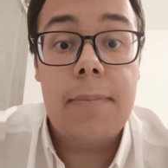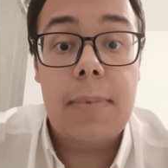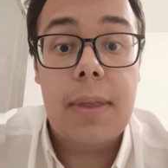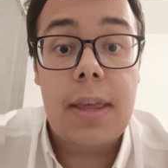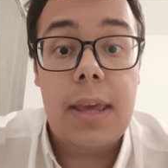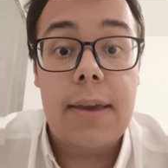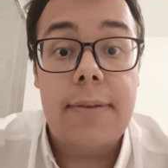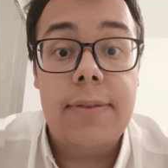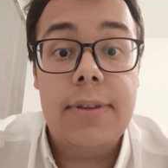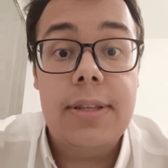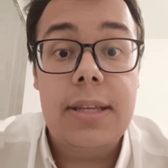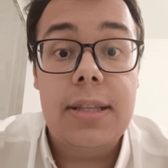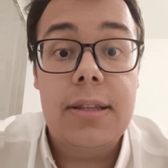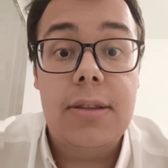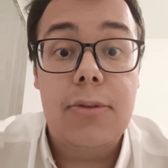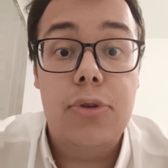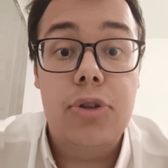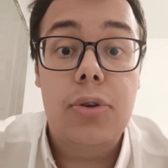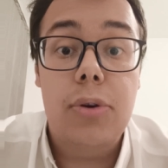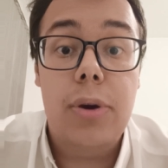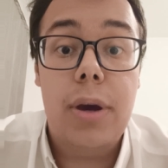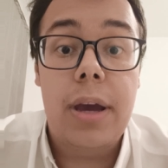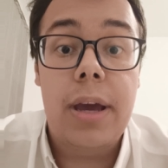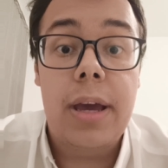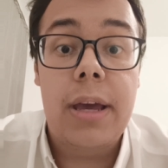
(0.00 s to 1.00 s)
gifting
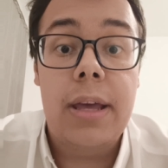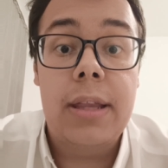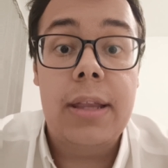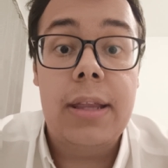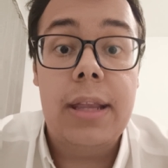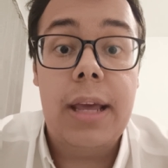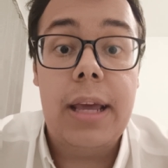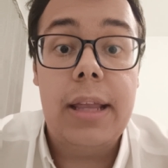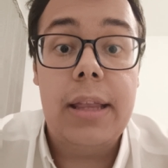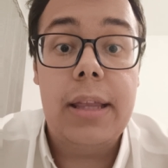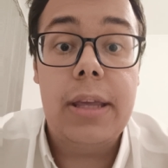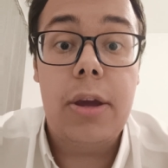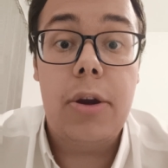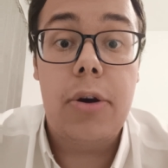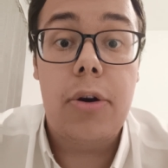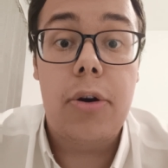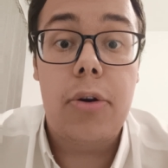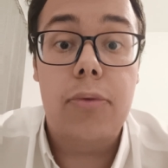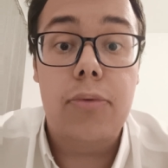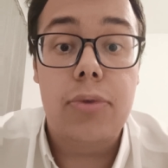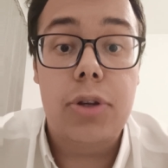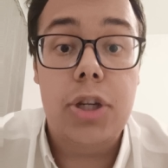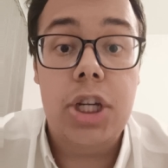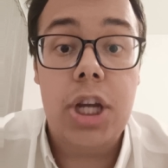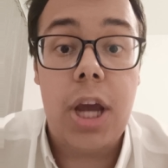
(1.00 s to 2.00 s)
to an
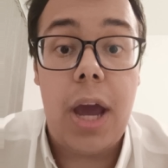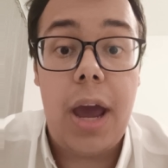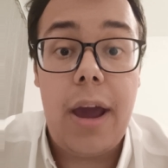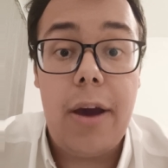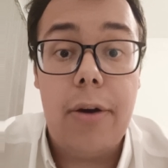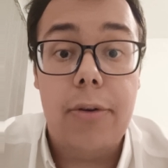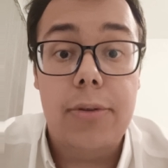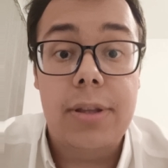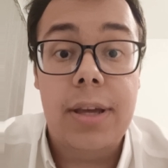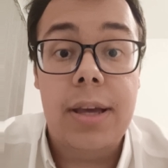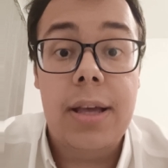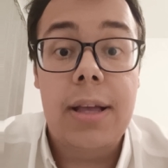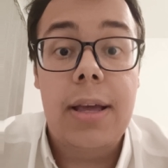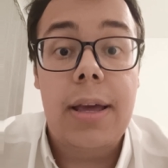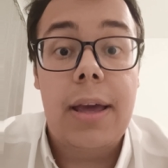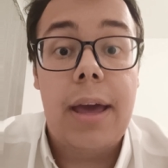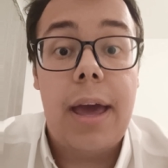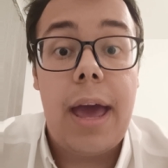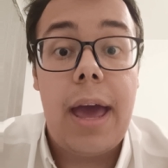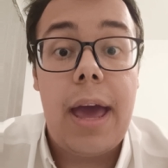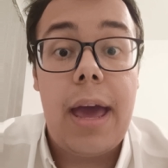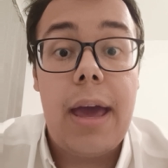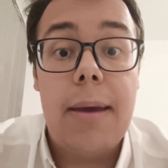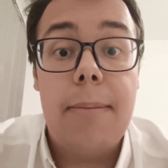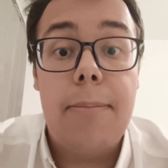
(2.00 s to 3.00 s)
8-year-old child
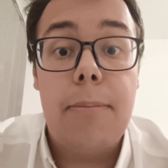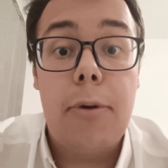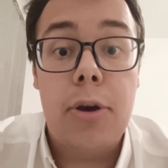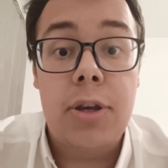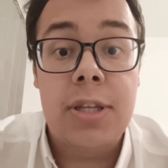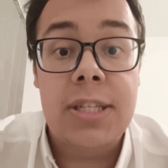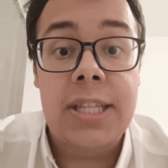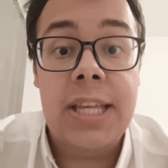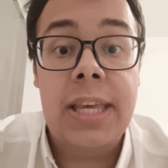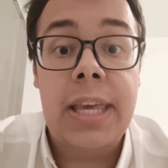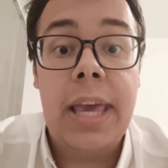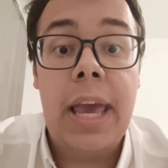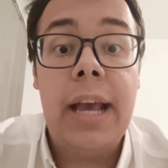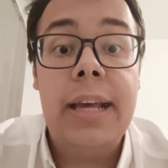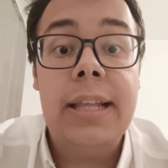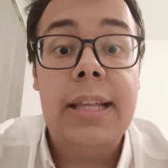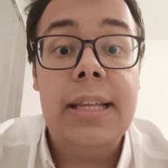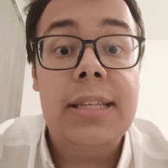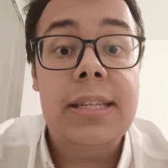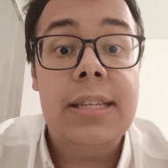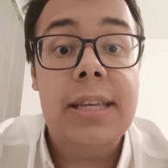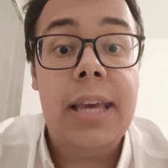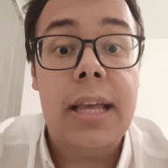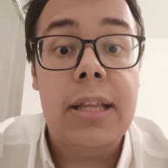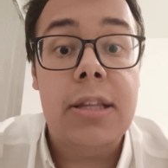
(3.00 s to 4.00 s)
a birthday cake
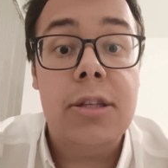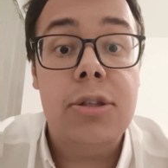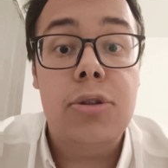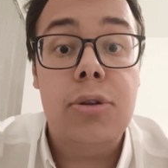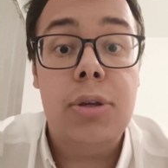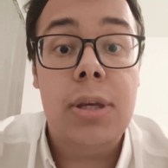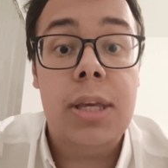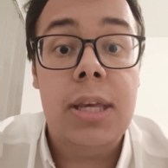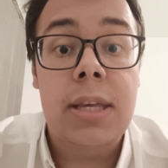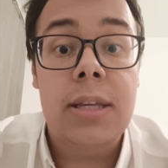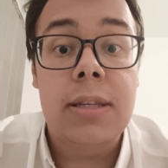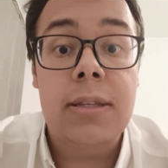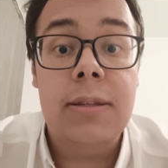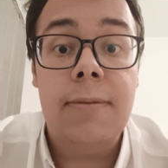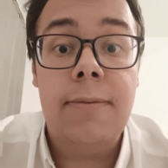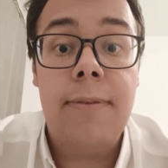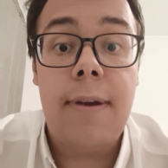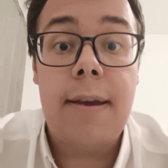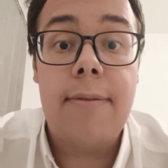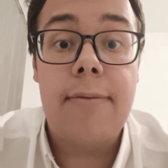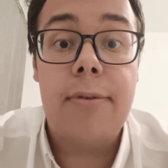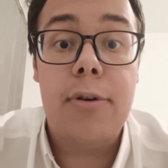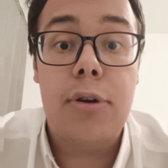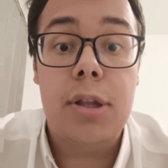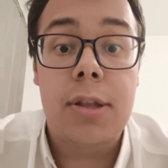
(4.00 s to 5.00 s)
dedicated to his
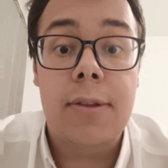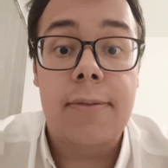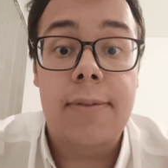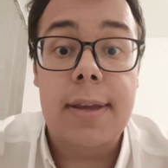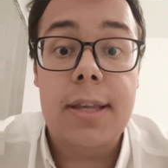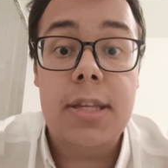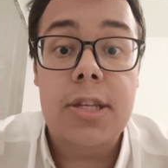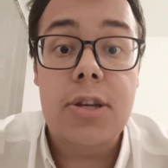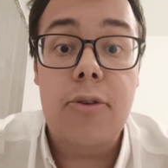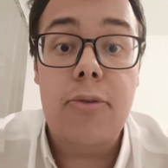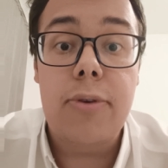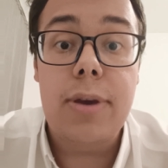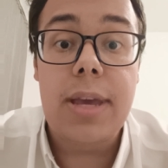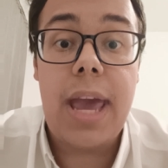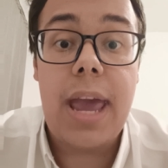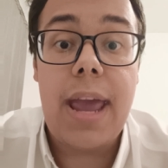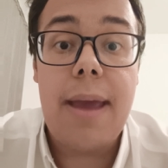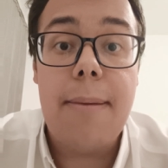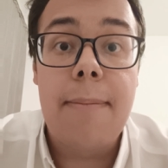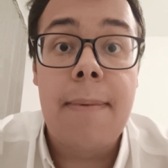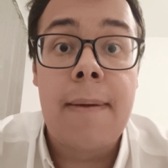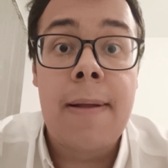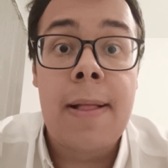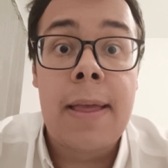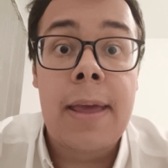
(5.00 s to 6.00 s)
favorite video
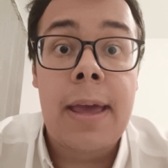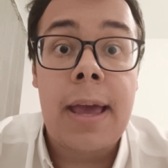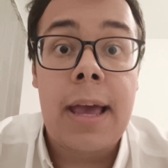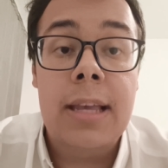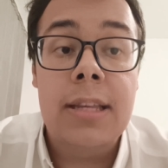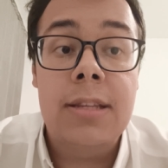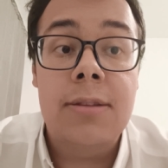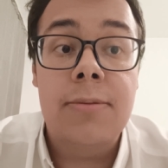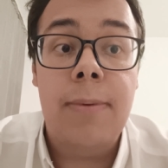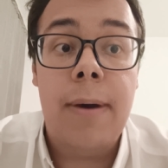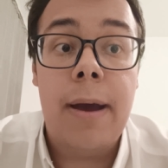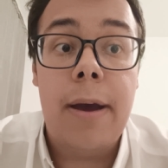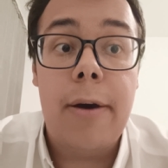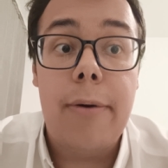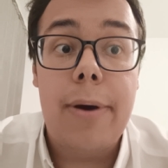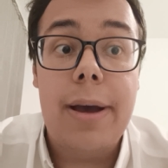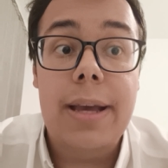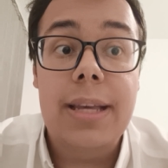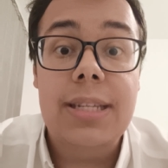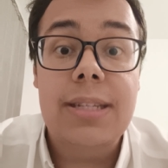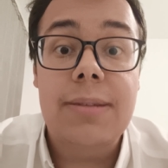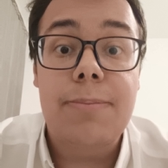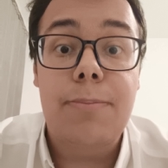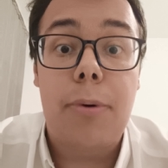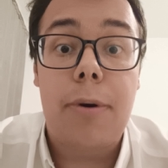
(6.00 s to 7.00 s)
game, as well
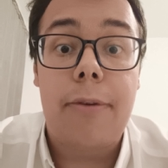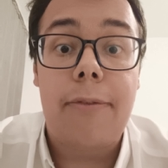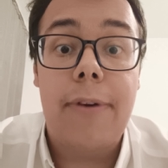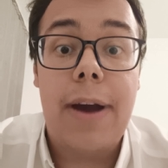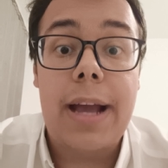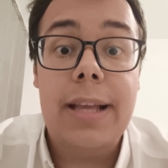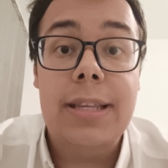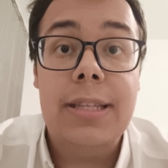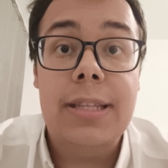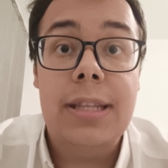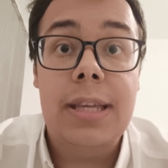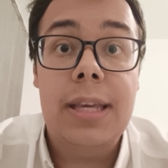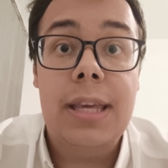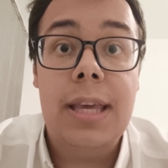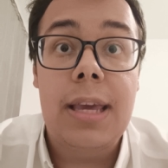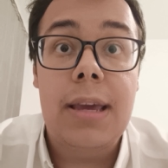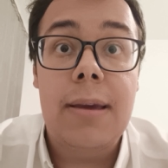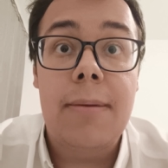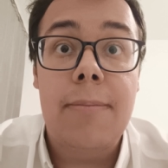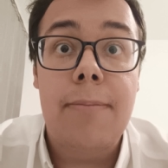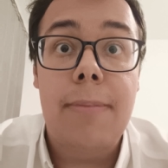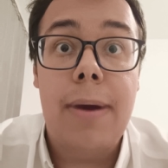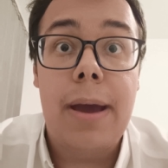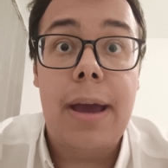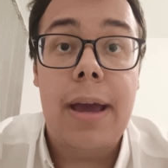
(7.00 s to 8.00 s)
as provided
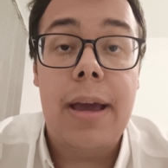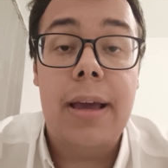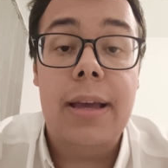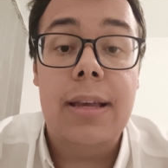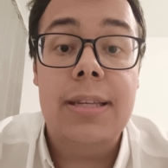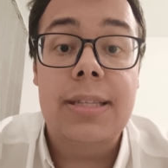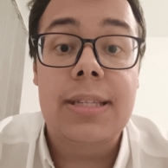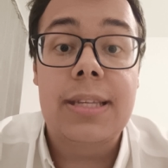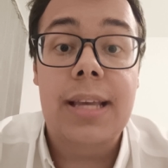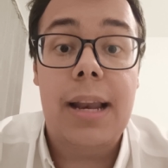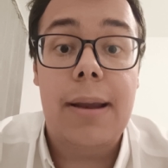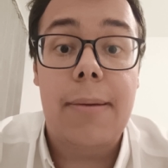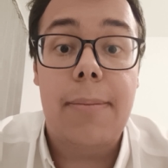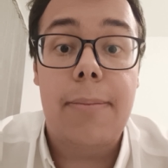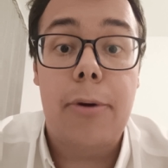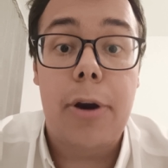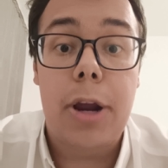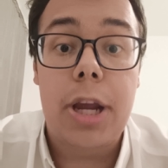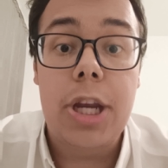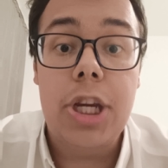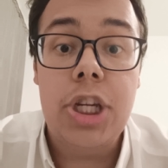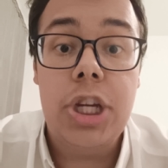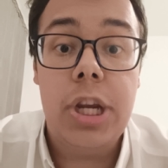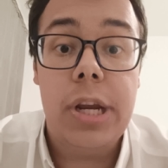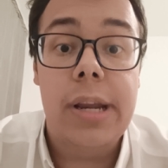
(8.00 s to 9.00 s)
him a
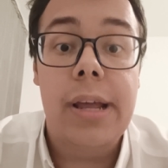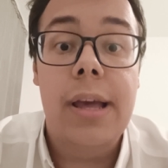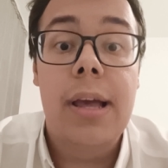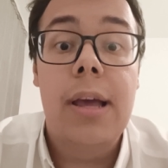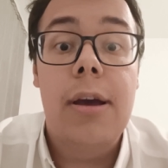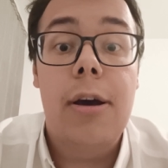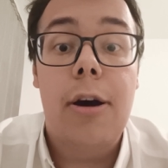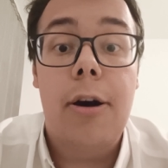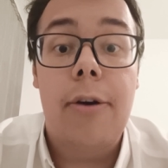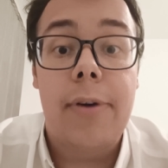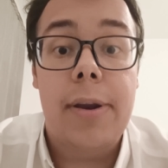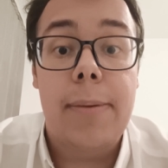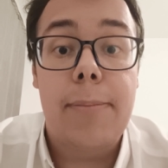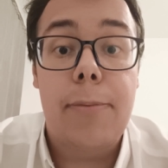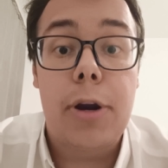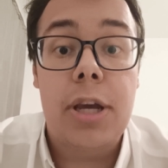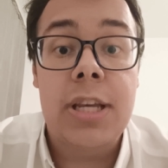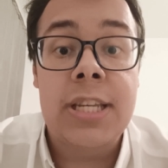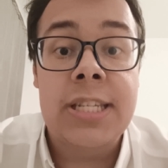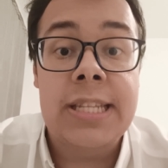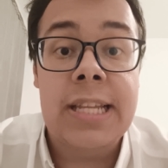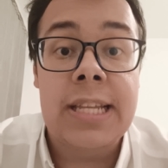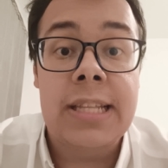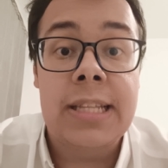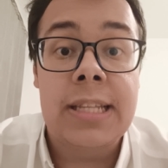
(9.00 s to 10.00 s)
celebration of
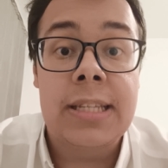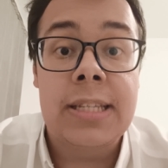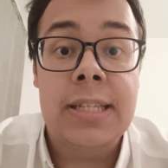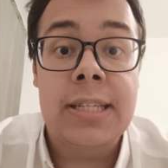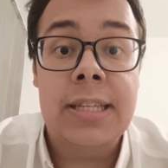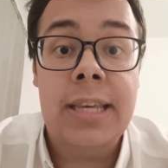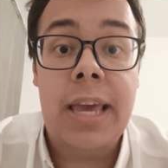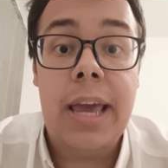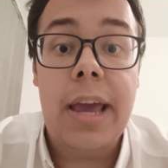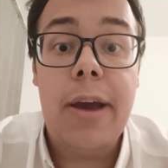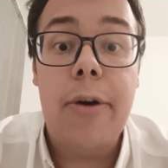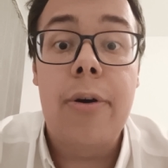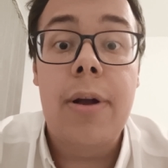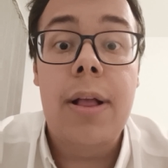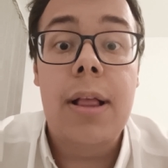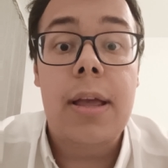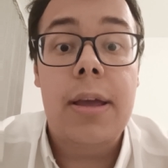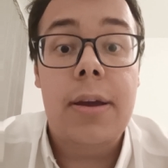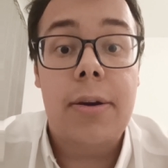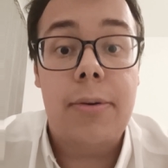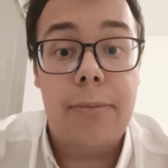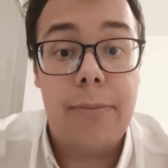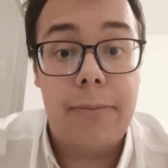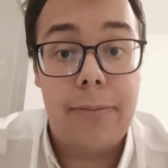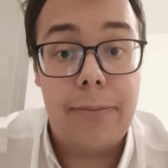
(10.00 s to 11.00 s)
unprecedented scale
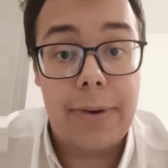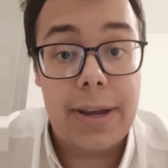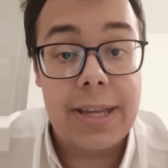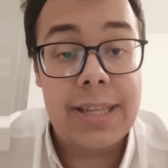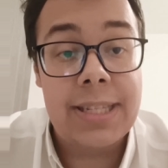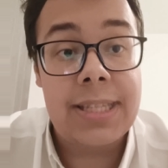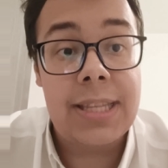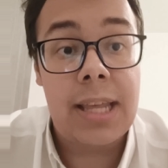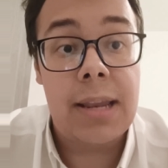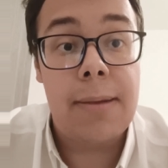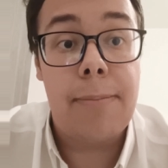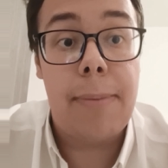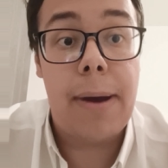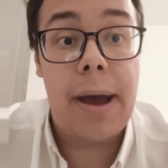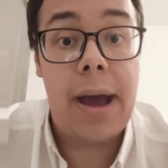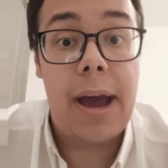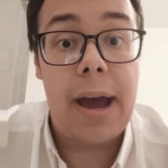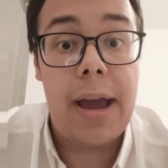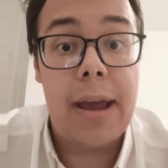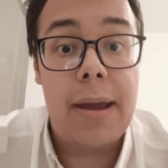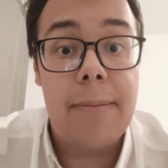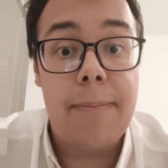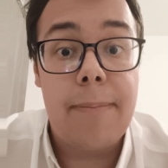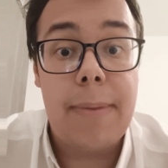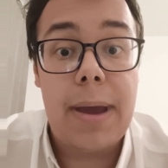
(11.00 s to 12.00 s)
visited
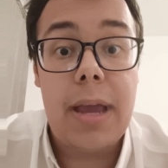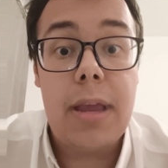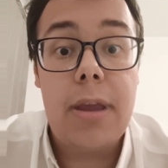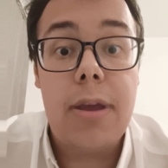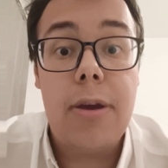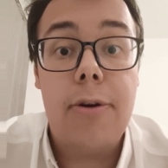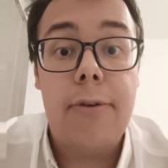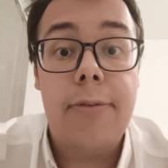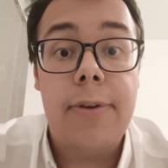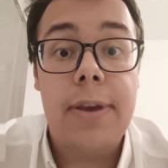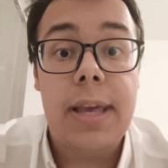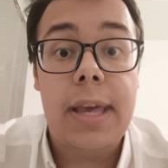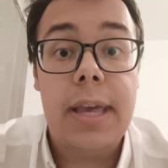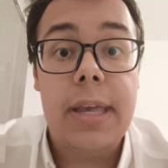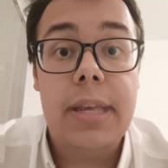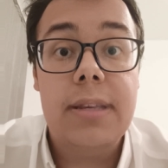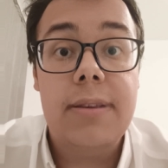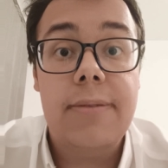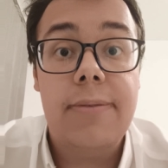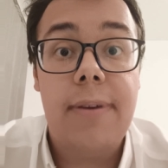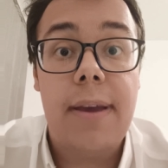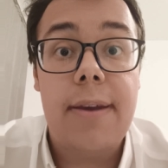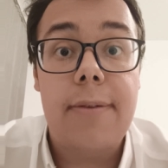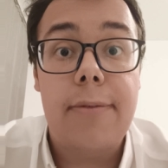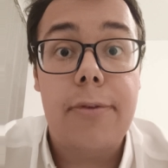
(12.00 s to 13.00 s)
by many of
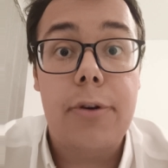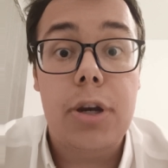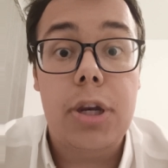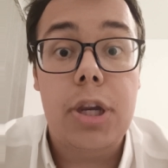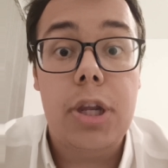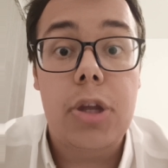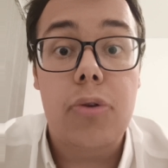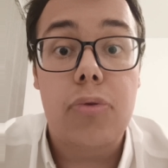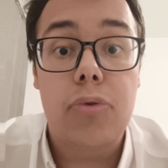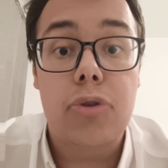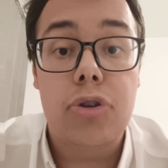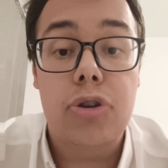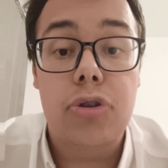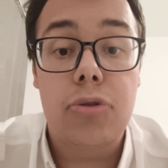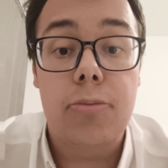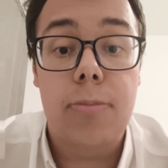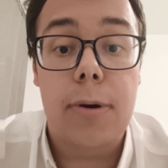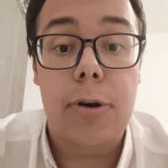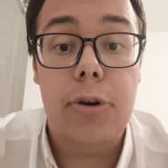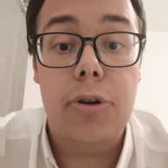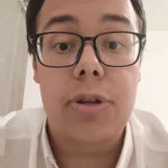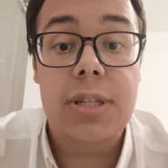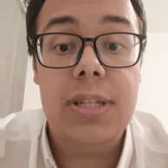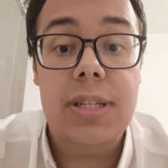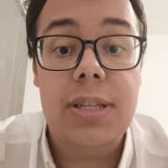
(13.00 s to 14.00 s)
his favorite
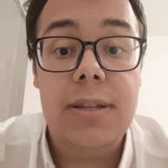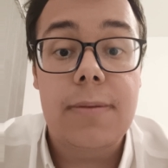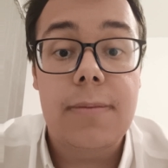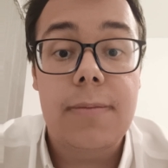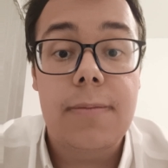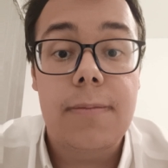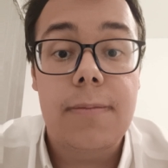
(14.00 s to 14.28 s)
YouTubers.